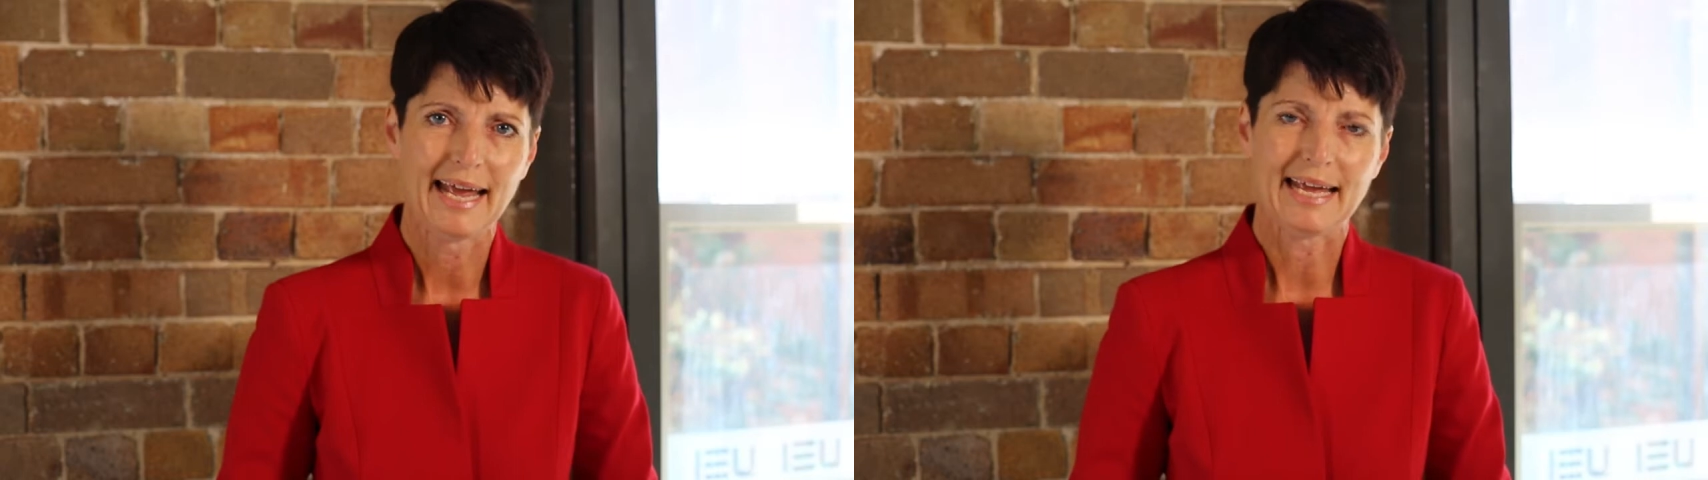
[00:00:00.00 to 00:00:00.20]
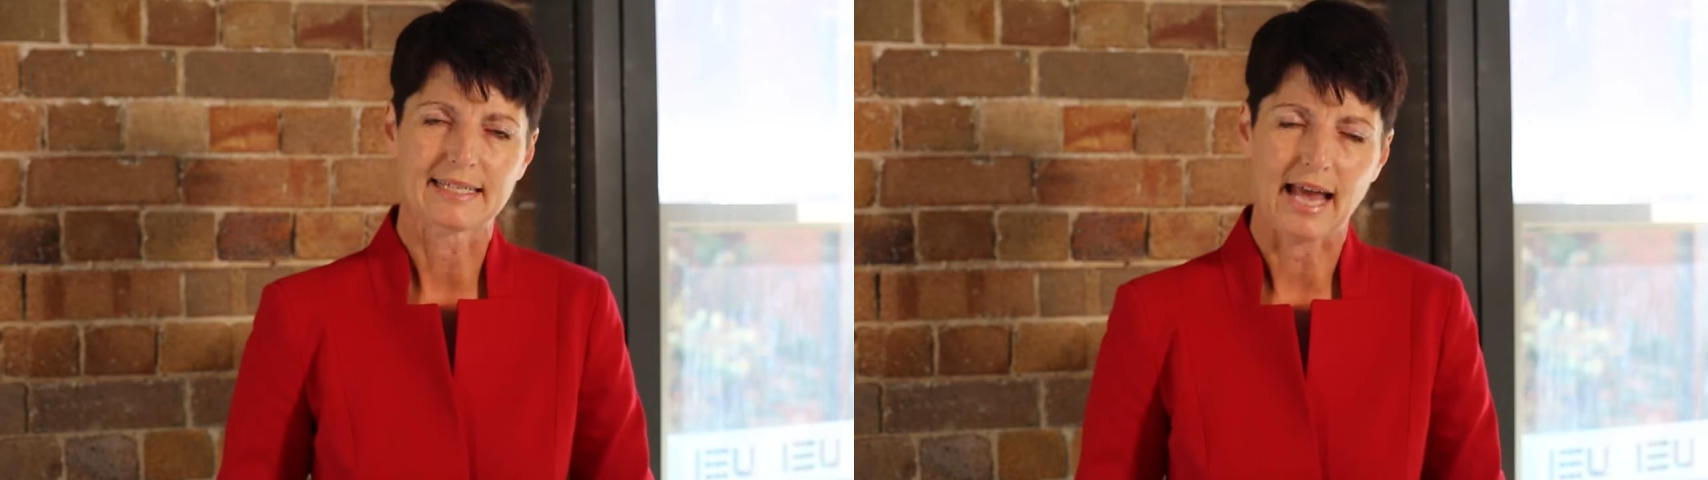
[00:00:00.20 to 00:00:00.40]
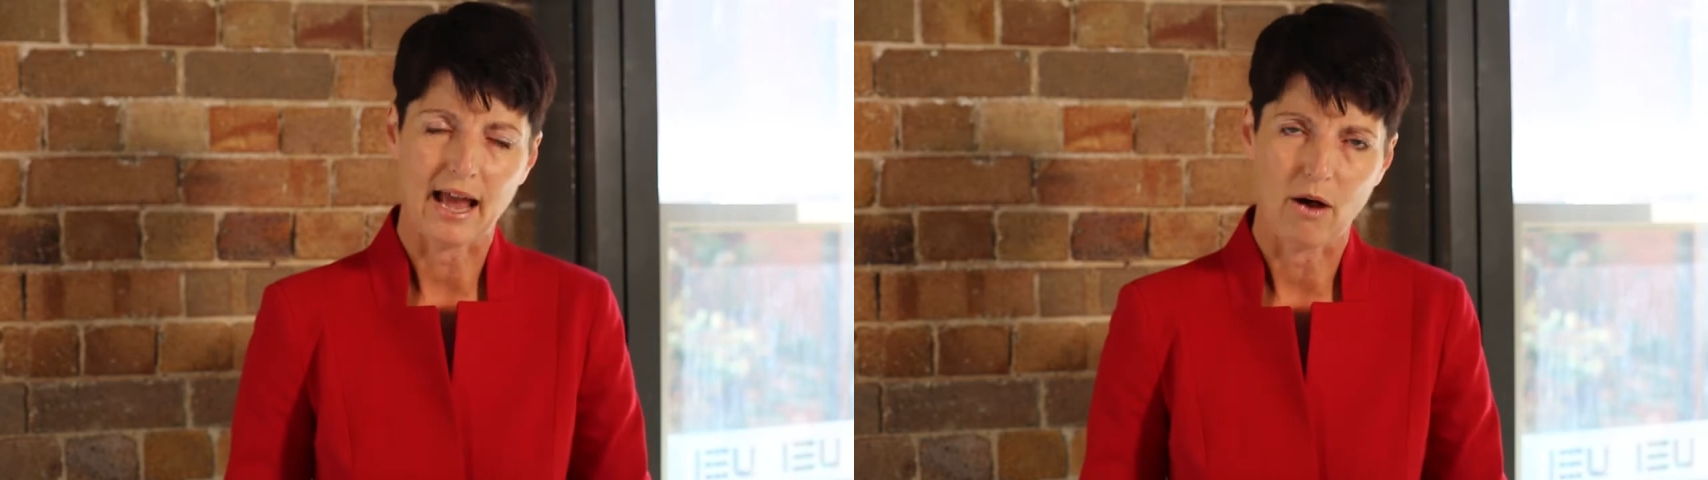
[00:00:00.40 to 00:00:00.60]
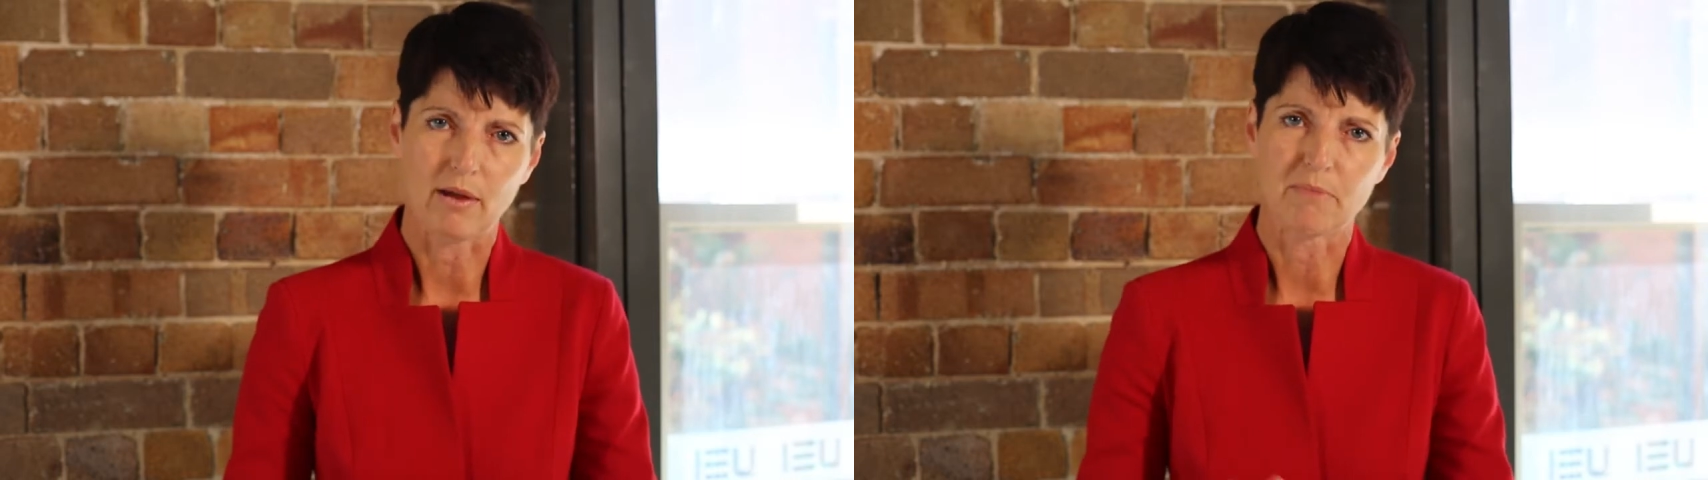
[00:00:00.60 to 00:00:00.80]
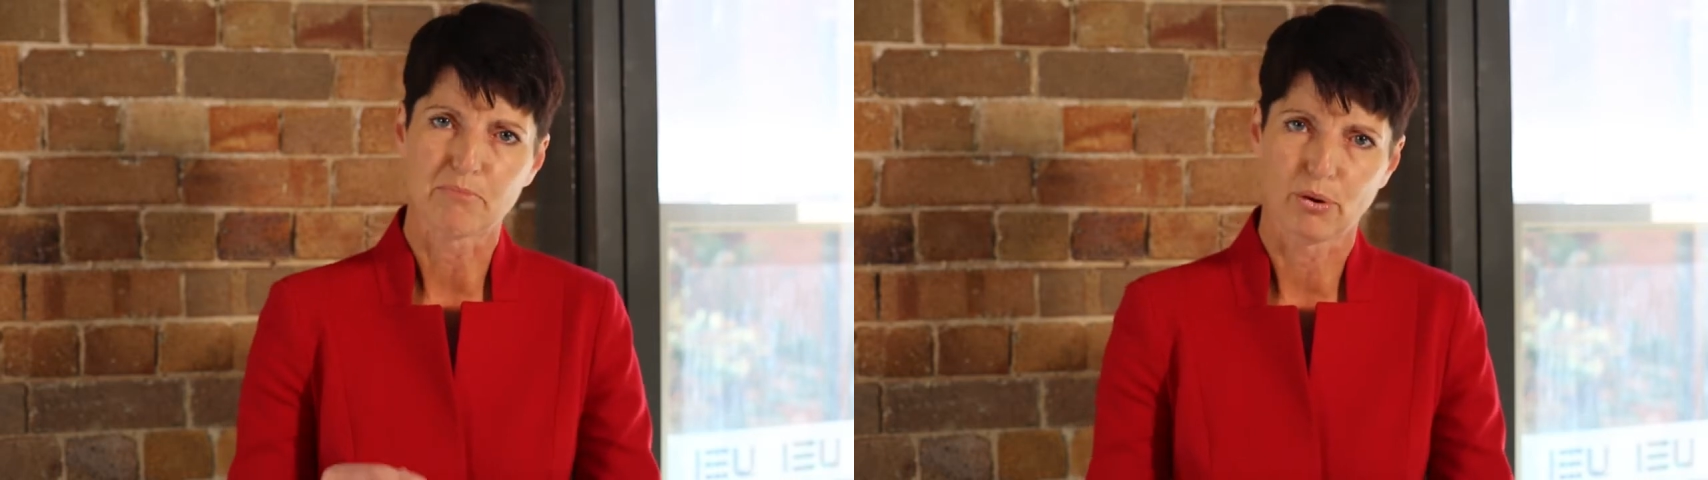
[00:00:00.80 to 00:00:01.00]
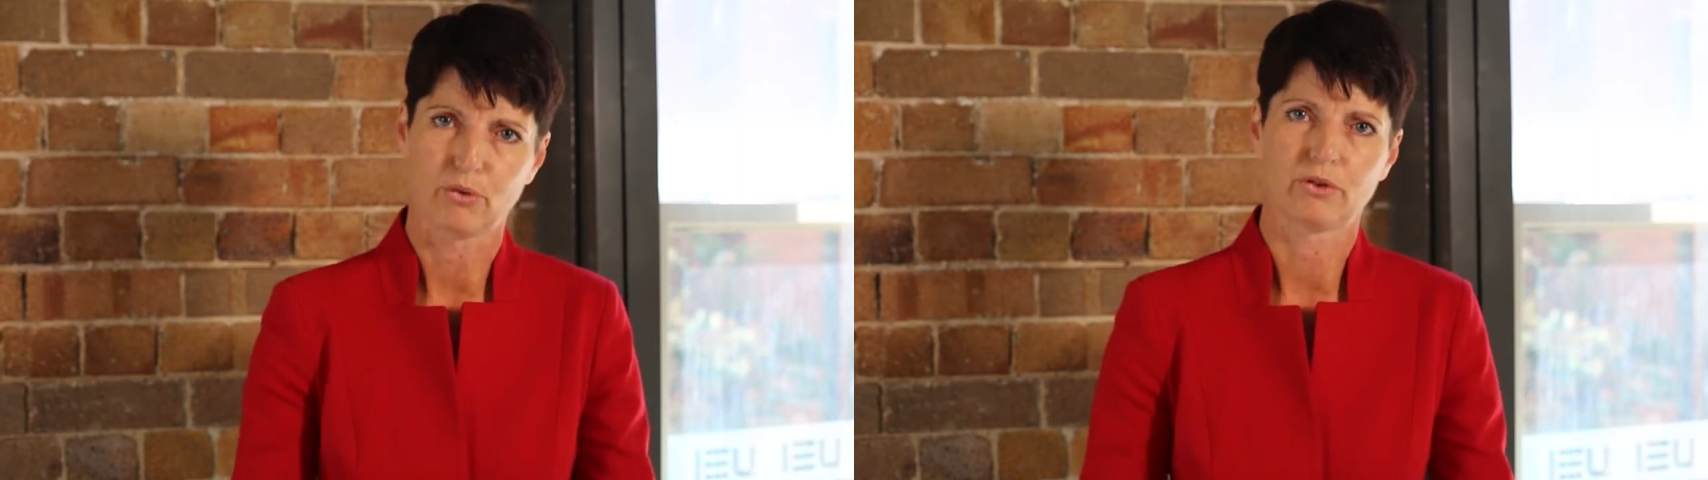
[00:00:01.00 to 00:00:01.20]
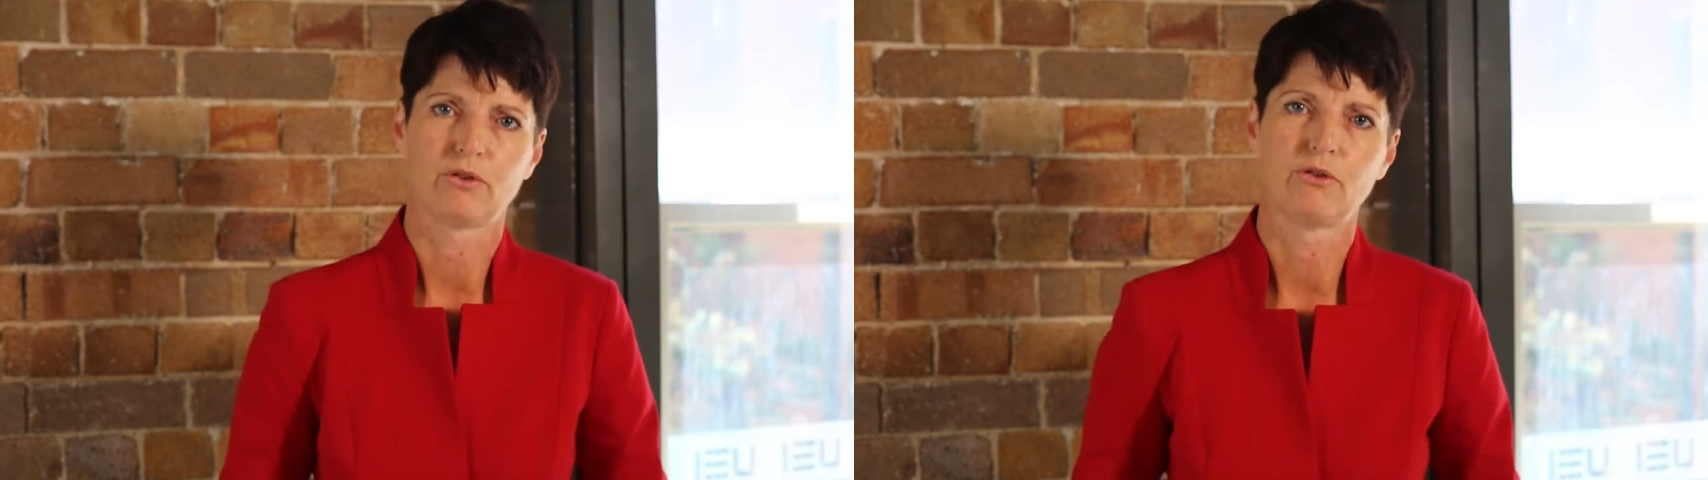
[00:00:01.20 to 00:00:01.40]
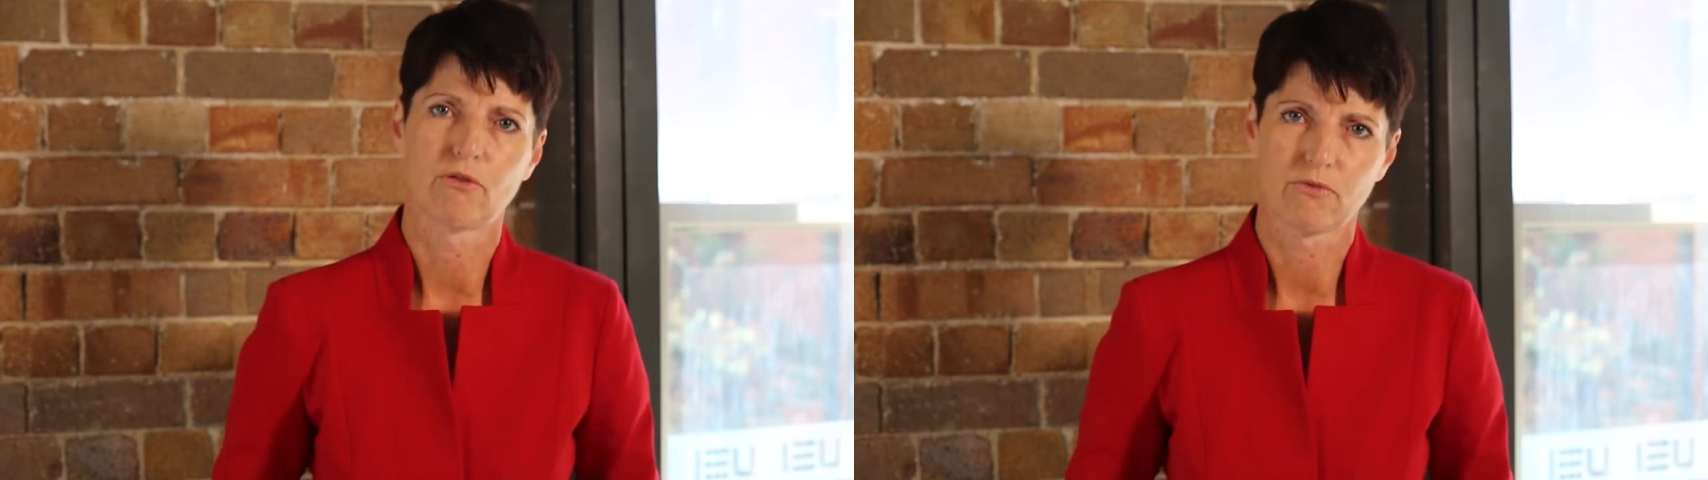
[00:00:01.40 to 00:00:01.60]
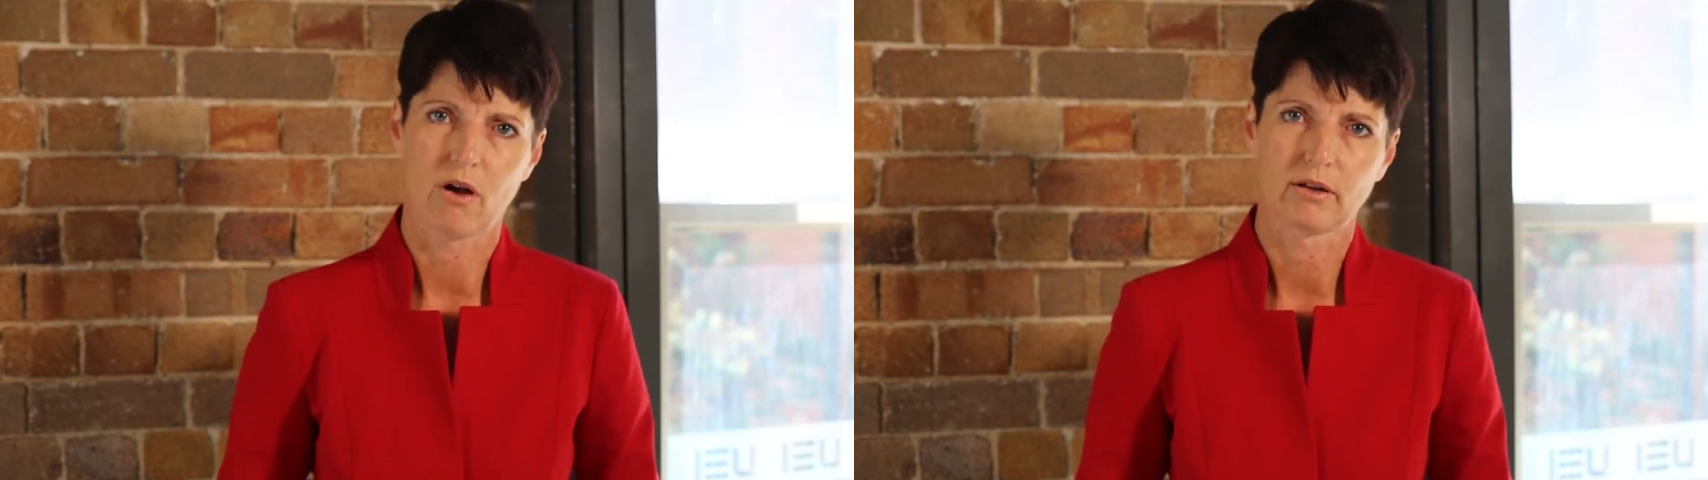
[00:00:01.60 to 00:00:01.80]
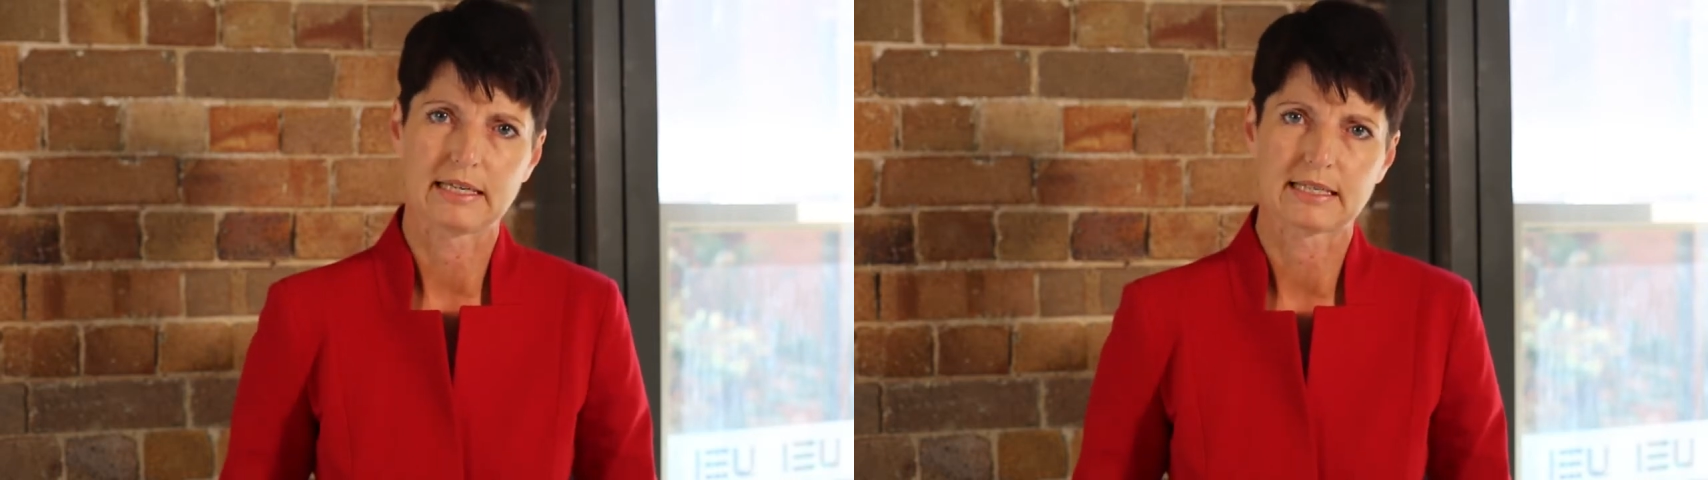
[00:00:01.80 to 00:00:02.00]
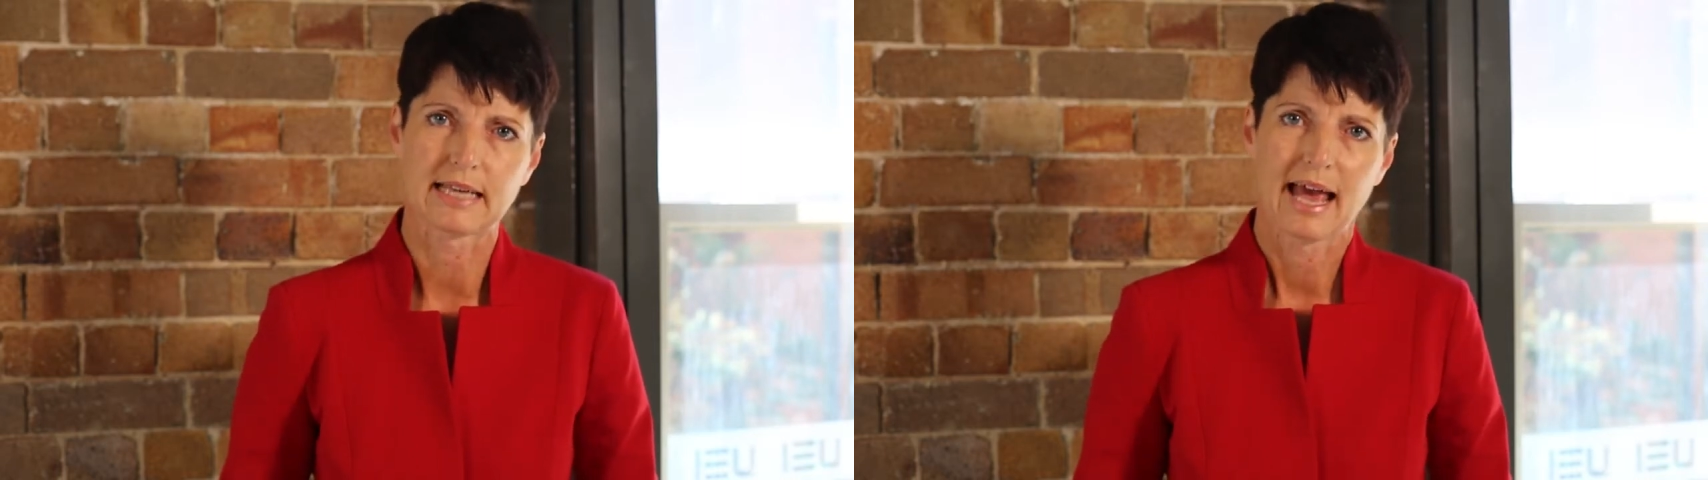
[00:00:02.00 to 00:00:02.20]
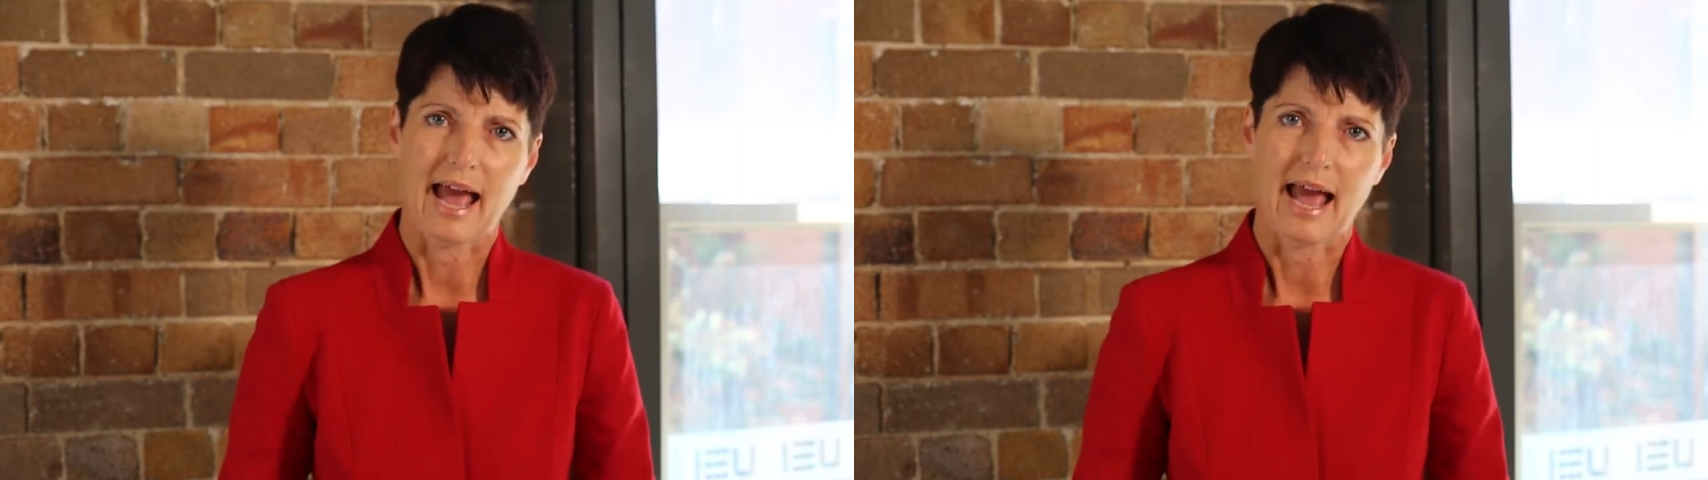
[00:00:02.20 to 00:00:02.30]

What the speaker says: is how important your role is